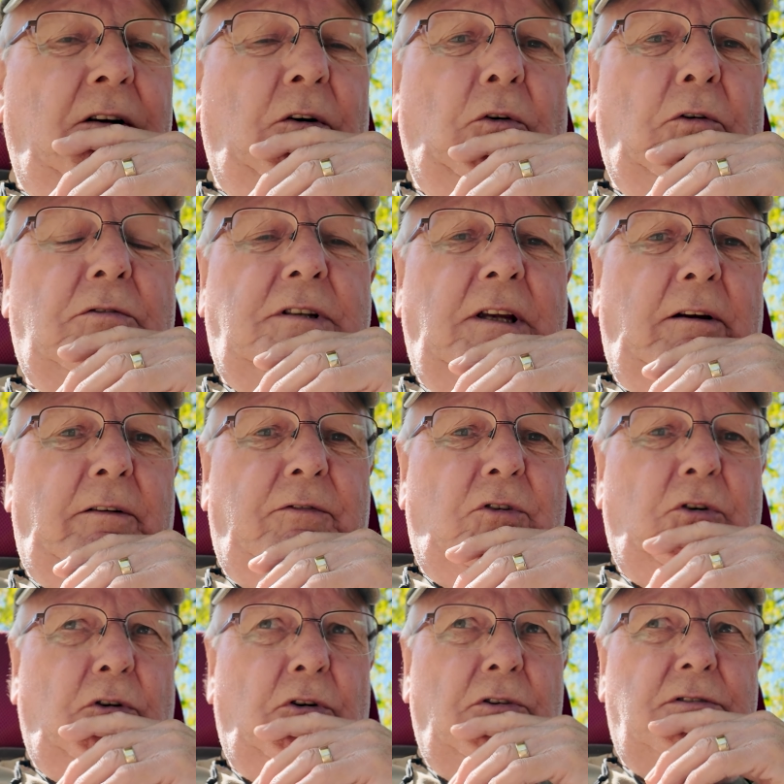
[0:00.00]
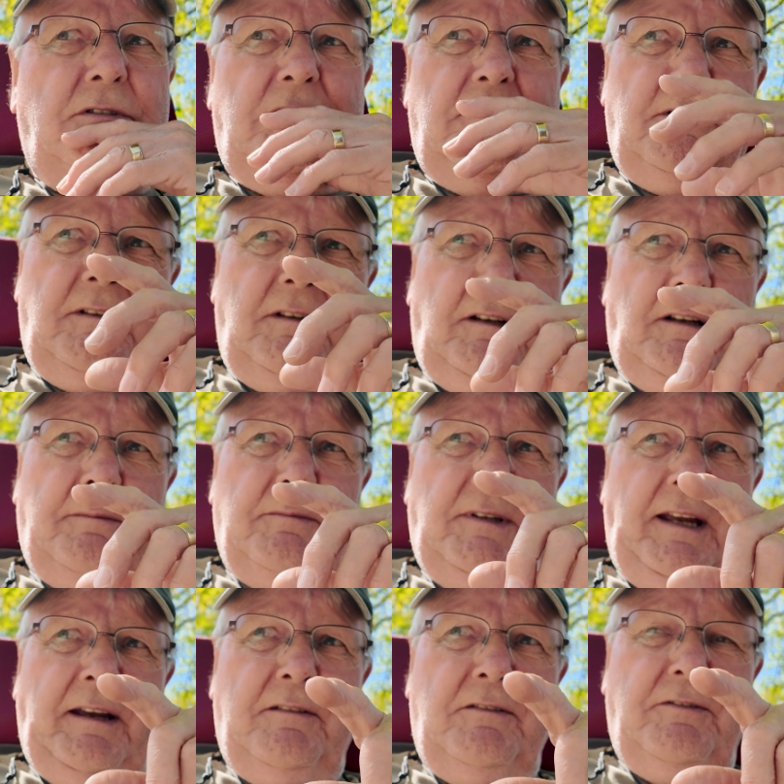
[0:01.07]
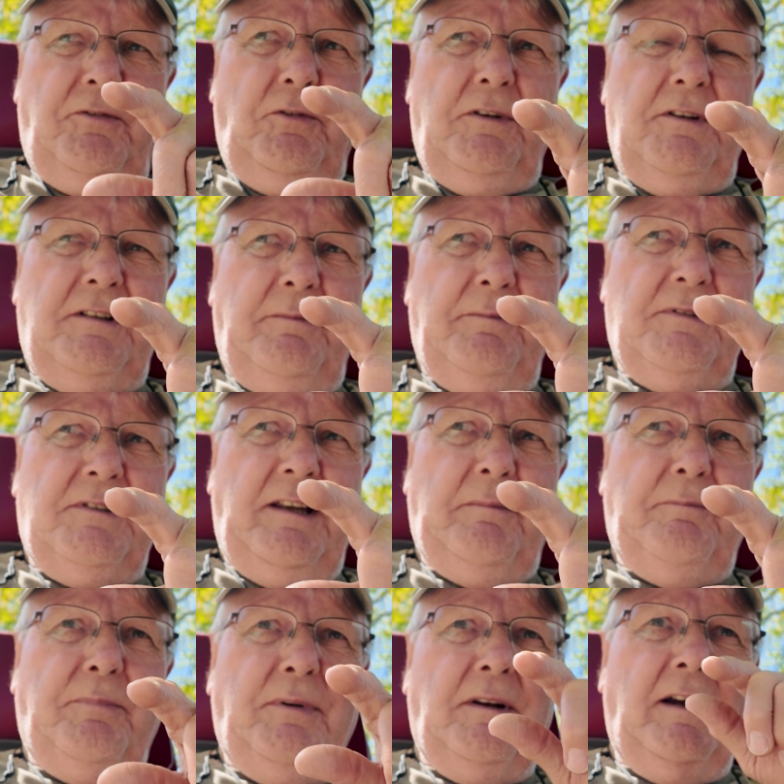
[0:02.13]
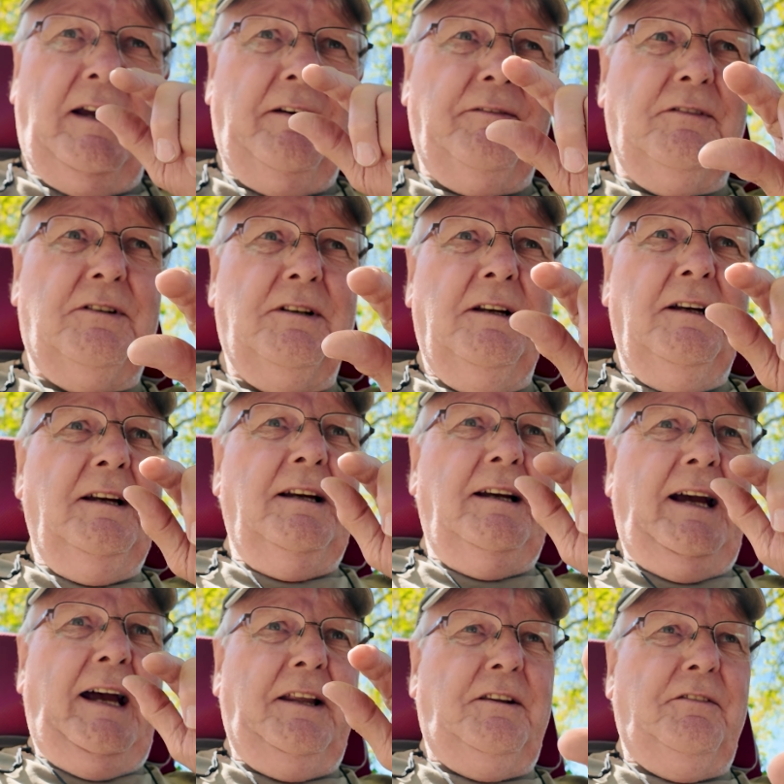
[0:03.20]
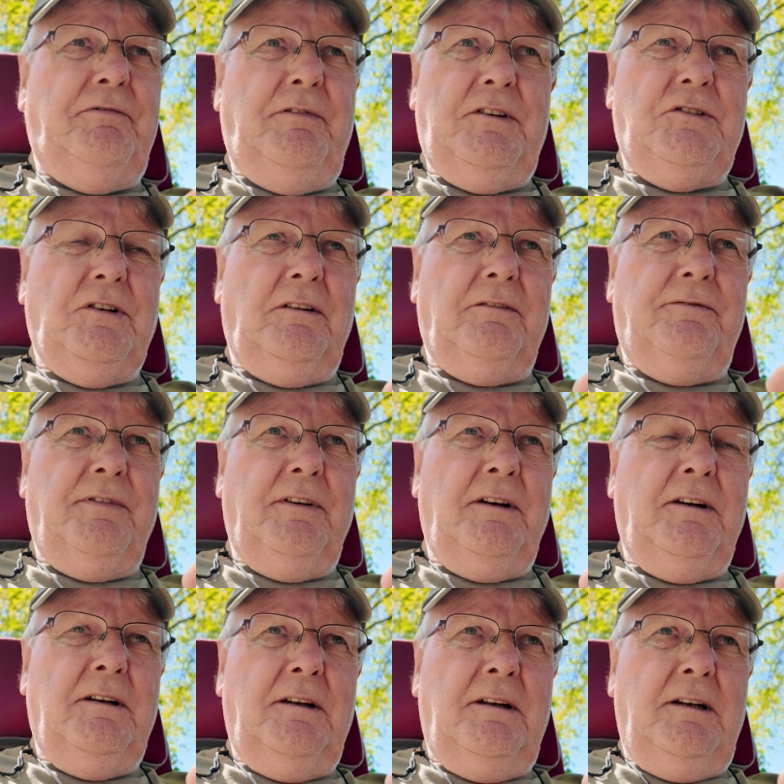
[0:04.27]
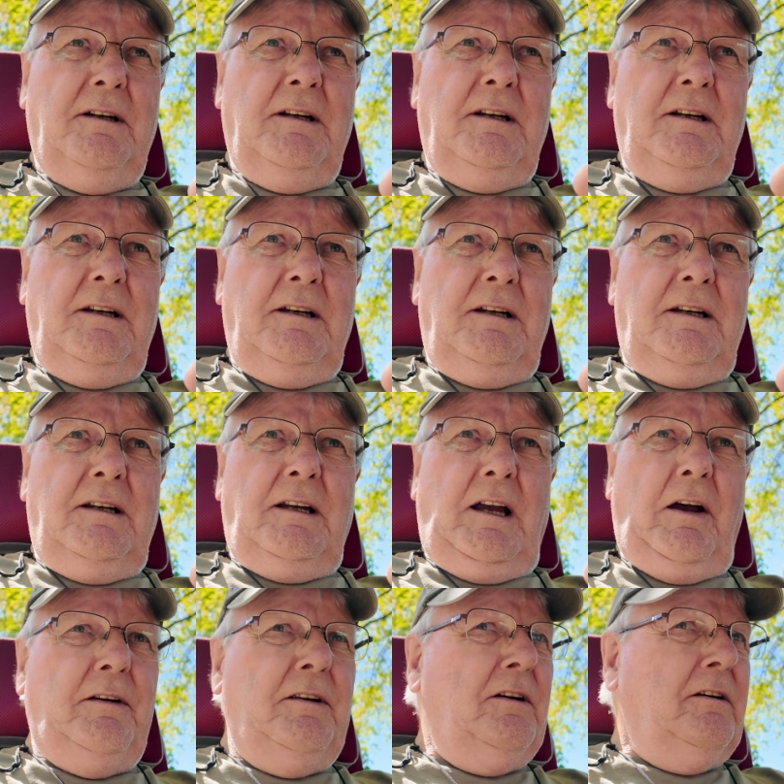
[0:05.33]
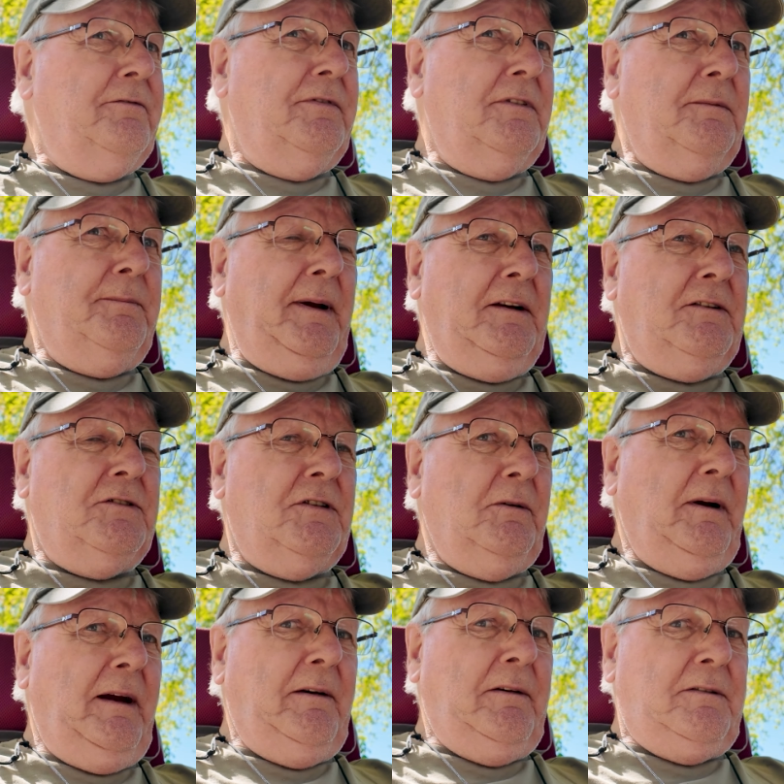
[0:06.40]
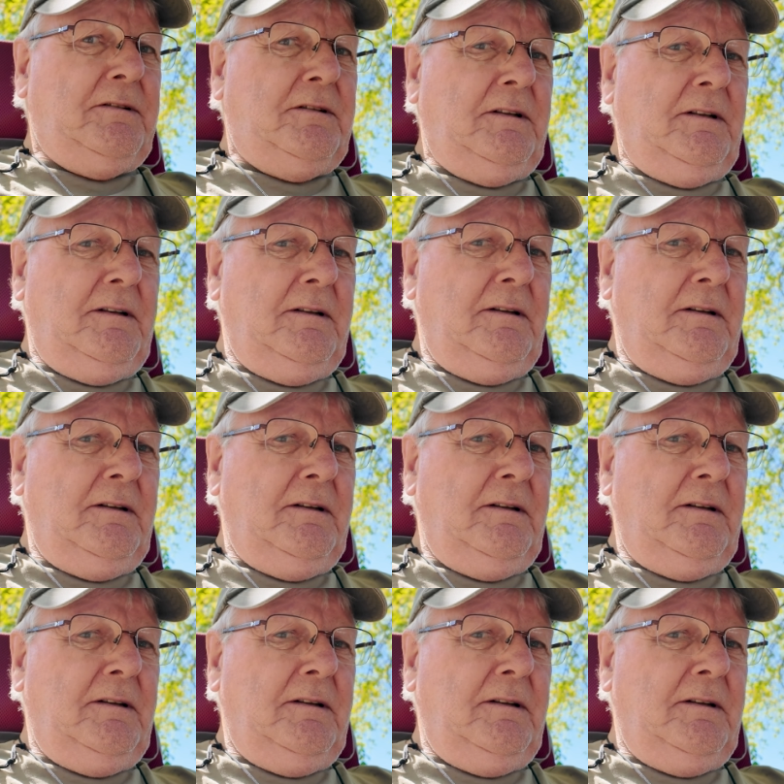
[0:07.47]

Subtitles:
Also, of course, I'm down to 47%, but I haven't had the fridge on for about 2 hours.